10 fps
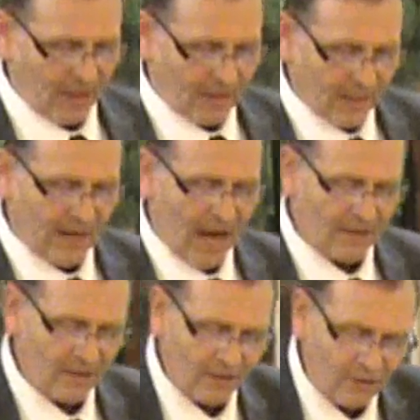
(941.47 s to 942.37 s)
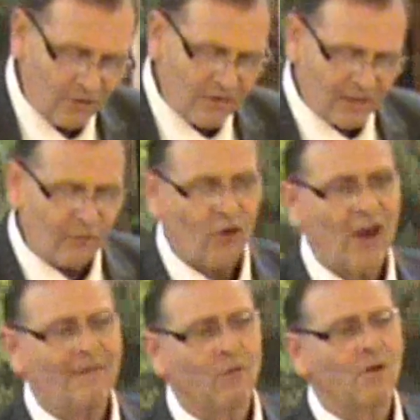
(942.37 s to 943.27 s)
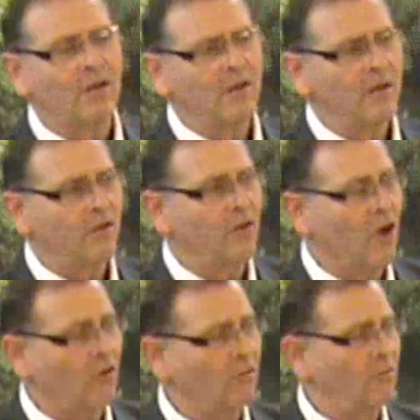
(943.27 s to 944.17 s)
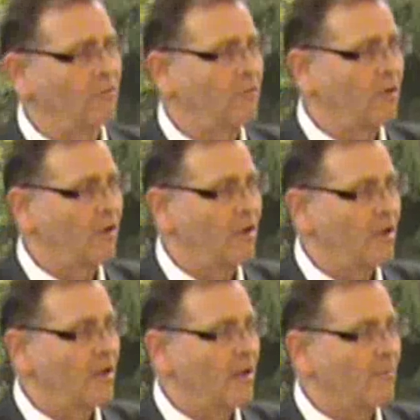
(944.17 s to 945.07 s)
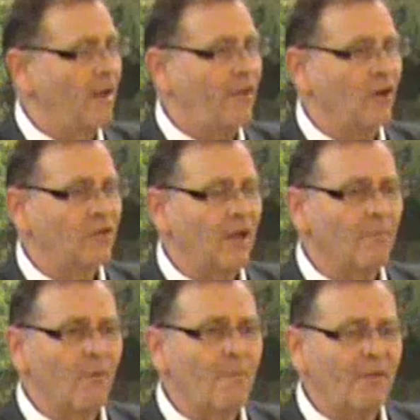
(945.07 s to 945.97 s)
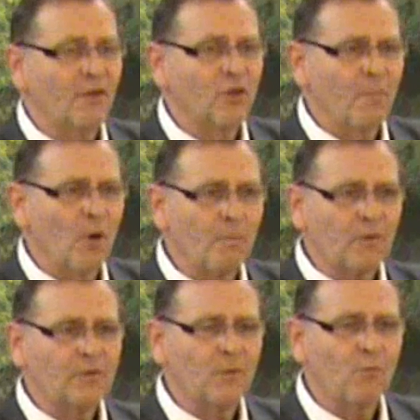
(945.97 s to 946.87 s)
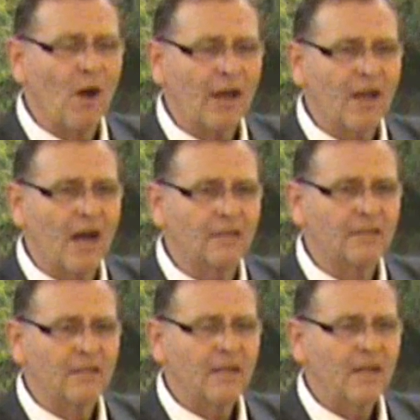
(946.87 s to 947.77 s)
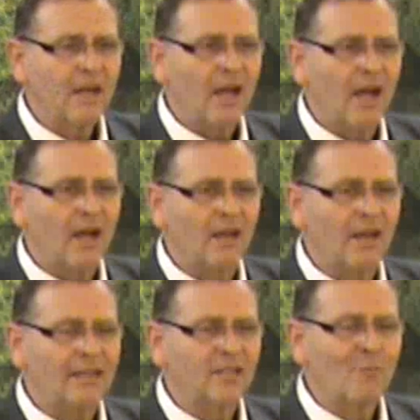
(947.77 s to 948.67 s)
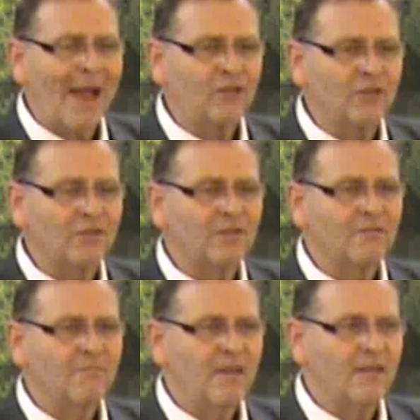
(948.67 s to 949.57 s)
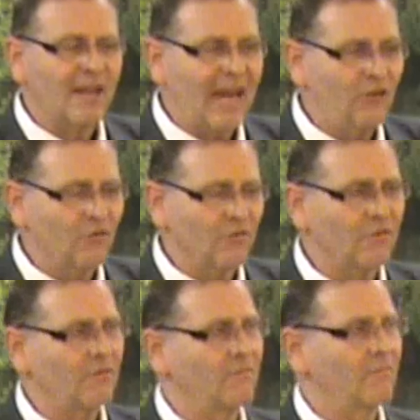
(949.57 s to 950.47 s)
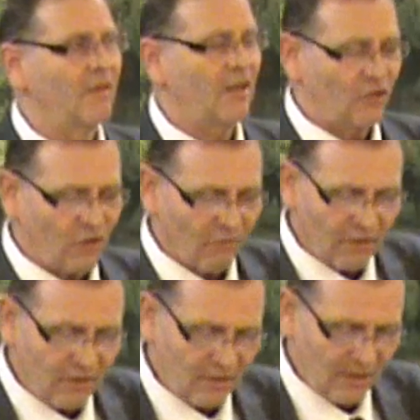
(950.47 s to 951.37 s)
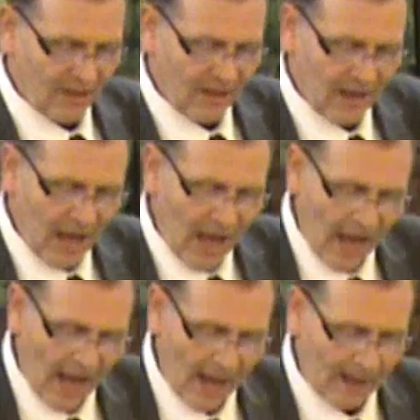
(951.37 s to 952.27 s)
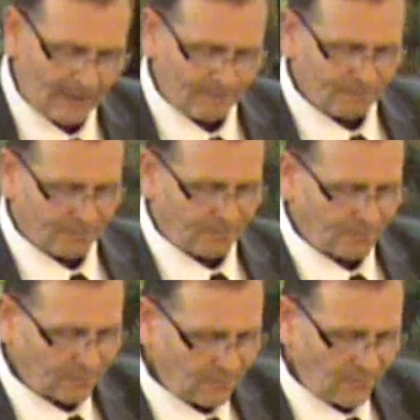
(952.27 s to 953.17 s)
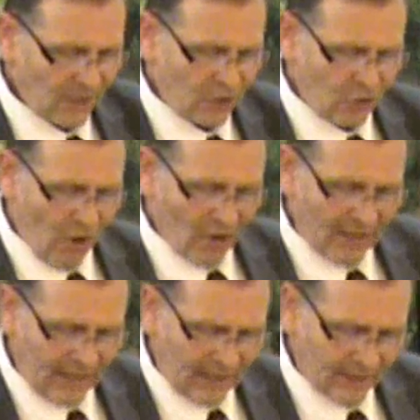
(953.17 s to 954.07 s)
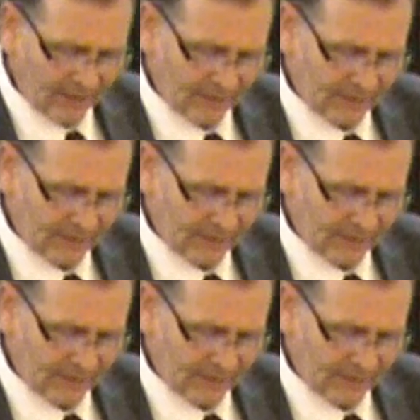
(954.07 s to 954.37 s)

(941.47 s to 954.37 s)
Does God do this for everyone? No but there's some but there's a purpose in why God's yes. uh, dispatches His angels, His servants, uh, to our need.